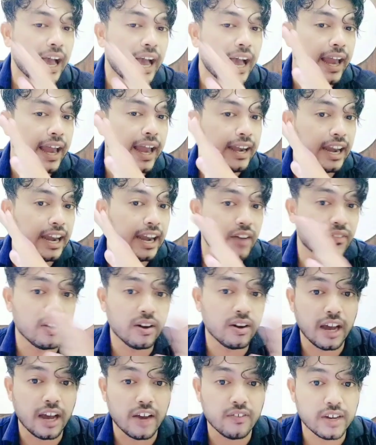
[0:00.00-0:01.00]
I
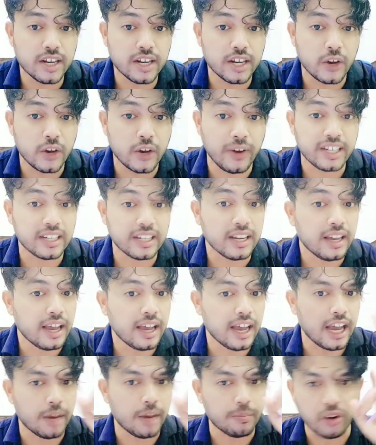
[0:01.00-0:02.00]
never ever quit.
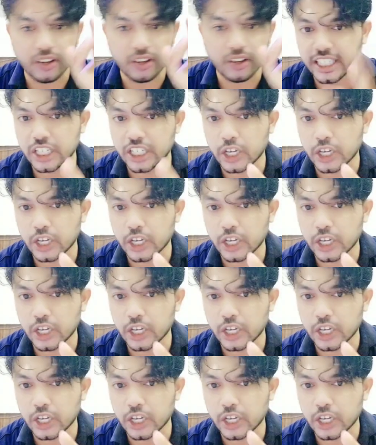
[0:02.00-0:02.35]
I am not